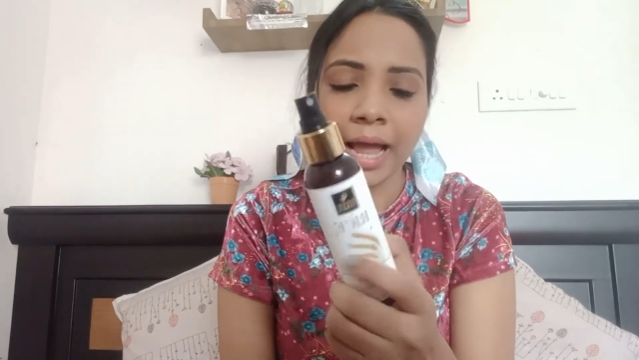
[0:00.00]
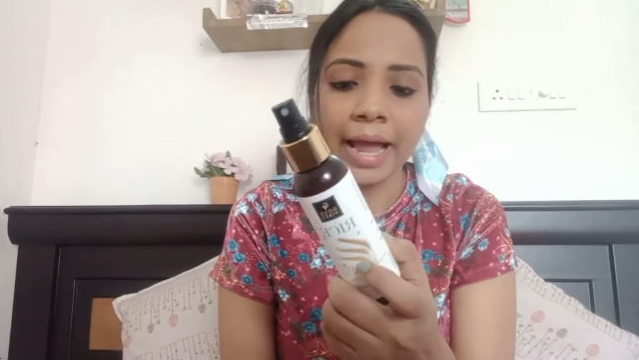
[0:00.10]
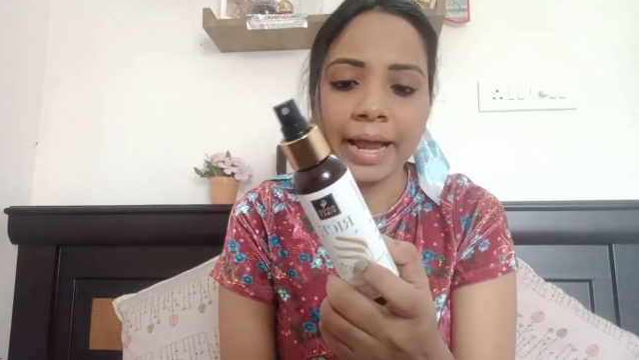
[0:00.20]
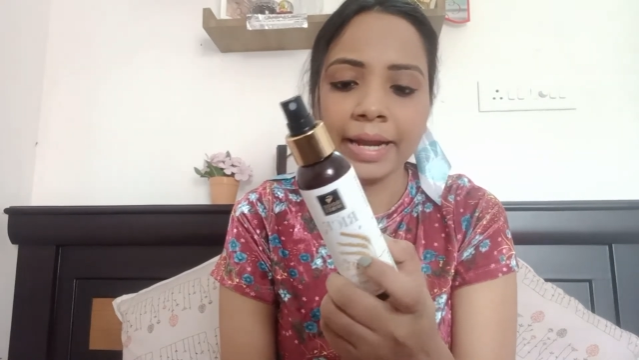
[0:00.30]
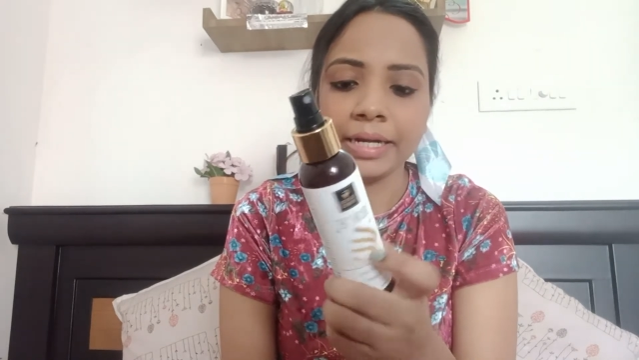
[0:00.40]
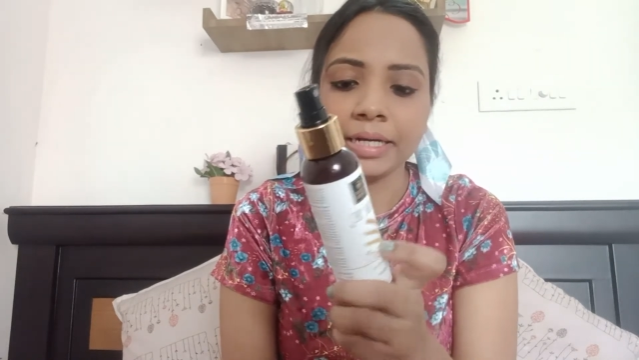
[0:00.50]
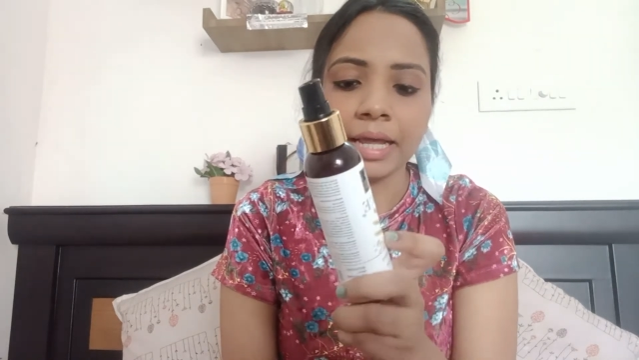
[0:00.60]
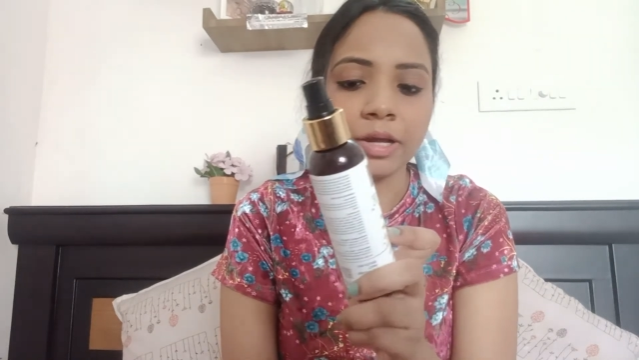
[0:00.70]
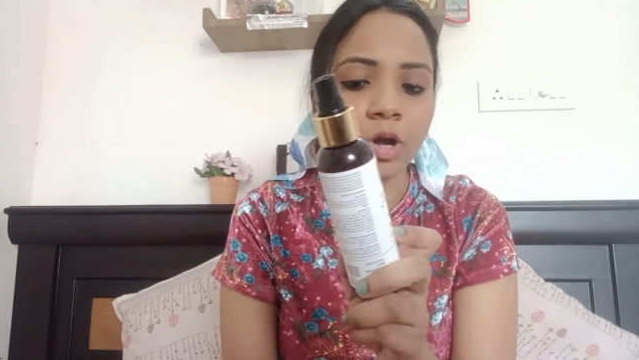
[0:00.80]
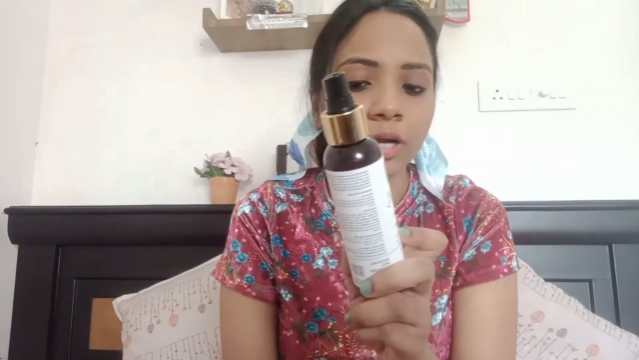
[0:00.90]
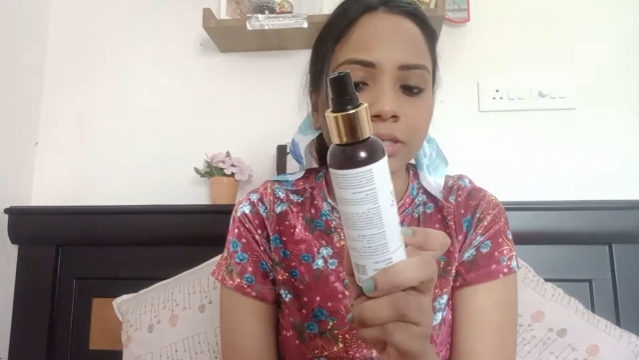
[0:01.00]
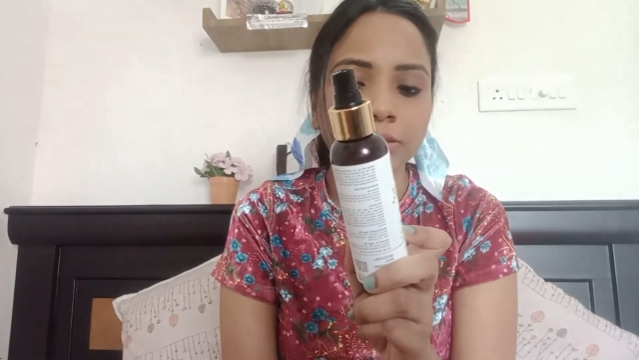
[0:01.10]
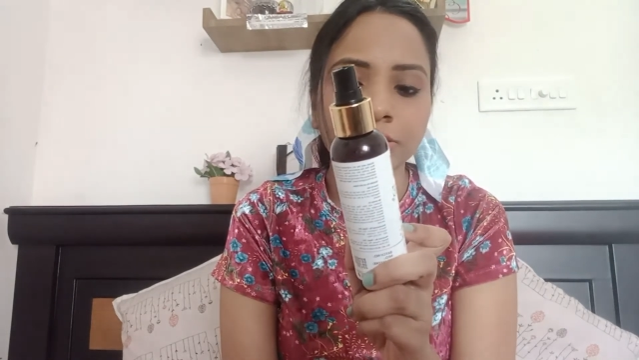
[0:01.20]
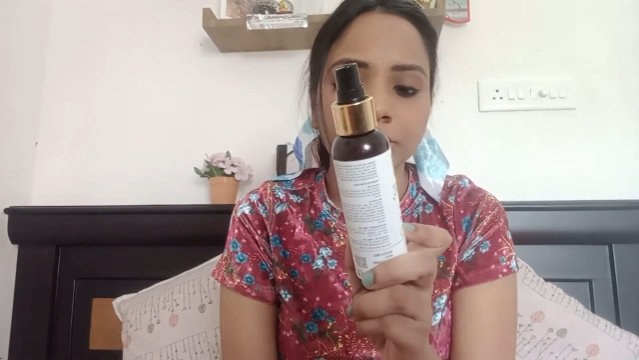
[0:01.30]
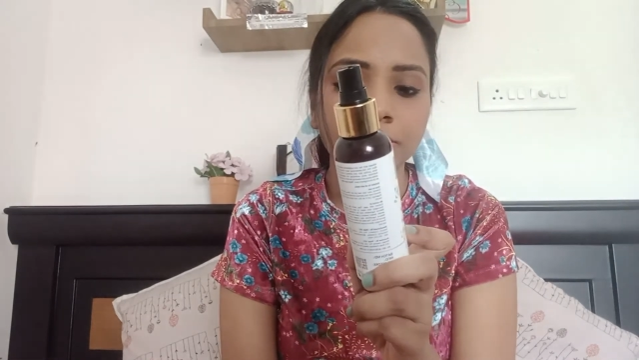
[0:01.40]
and I got a
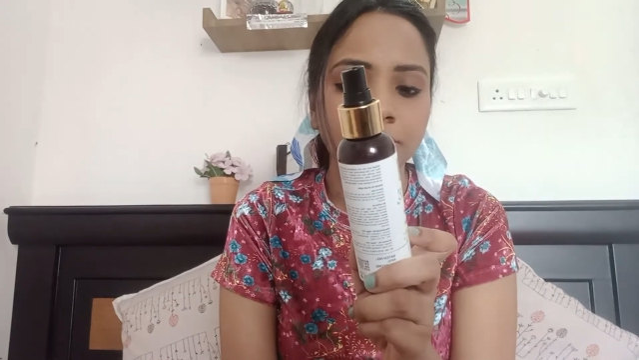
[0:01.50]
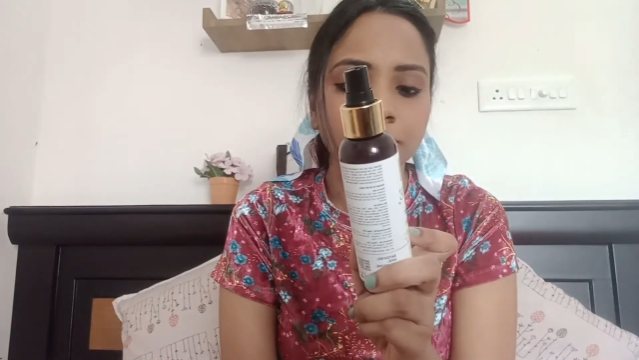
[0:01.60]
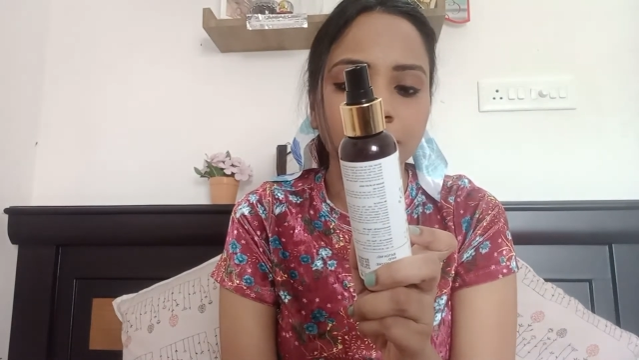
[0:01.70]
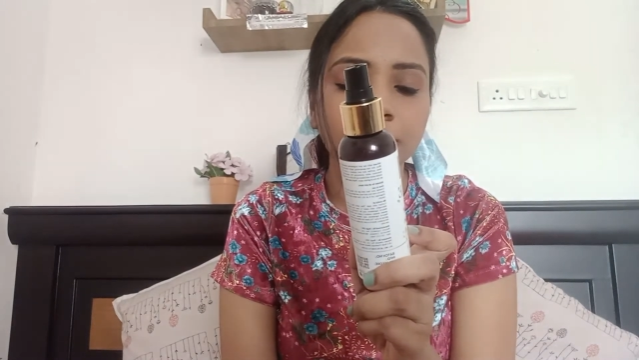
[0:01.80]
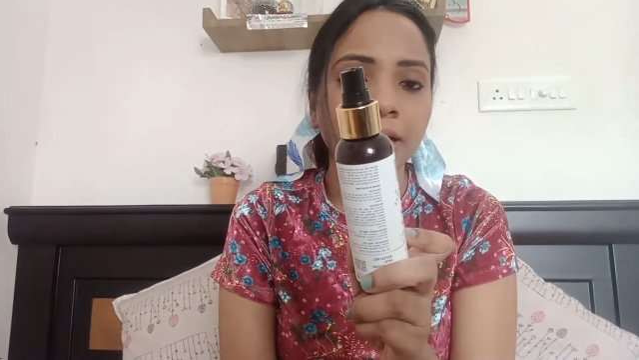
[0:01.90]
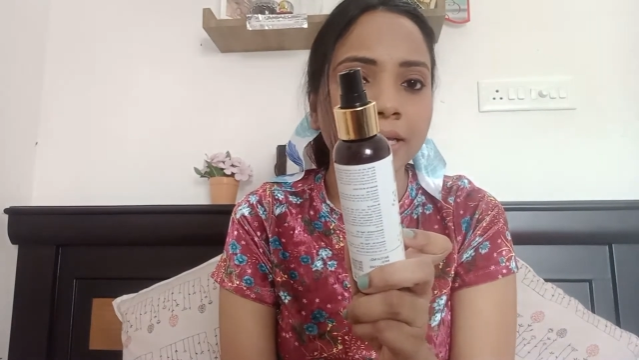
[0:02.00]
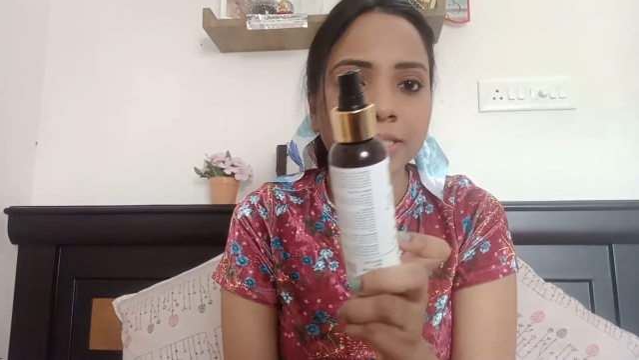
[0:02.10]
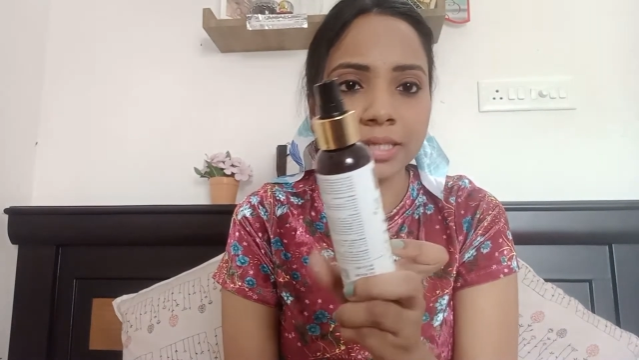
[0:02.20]
good, nice,